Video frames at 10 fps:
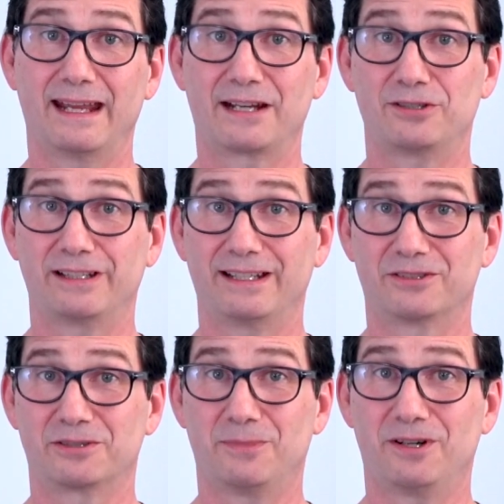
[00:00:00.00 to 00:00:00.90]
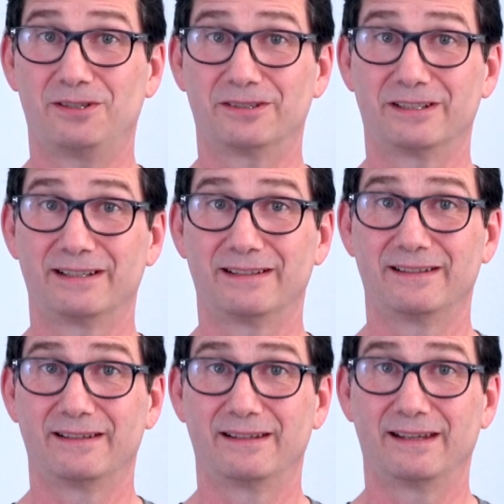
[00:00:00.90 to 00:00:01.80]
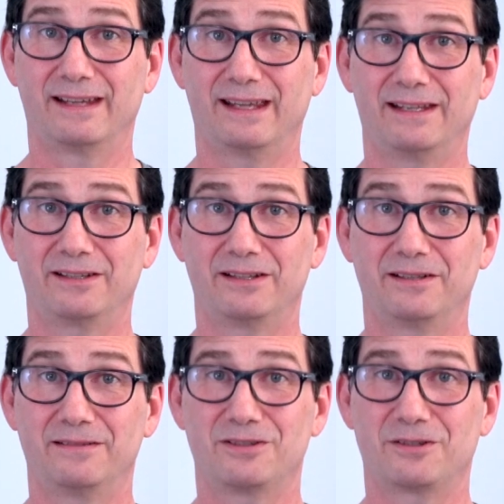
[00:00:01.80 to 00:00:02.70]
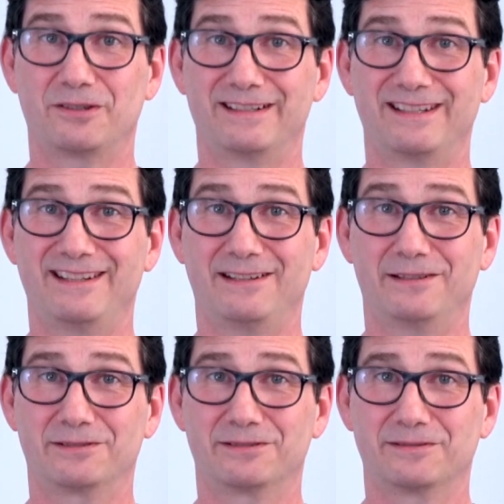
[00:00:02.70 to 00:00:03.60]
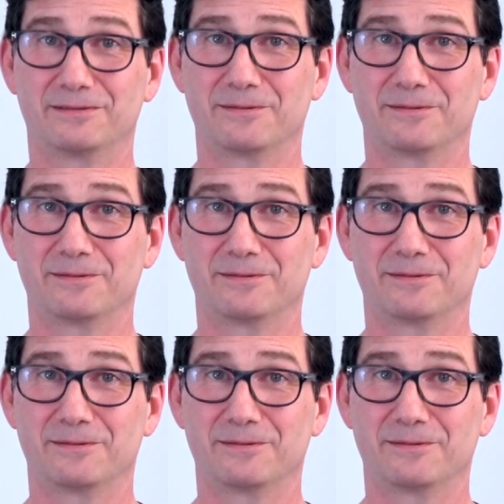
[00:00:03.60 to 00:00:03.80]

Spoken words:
actually get smaller and can turn into this.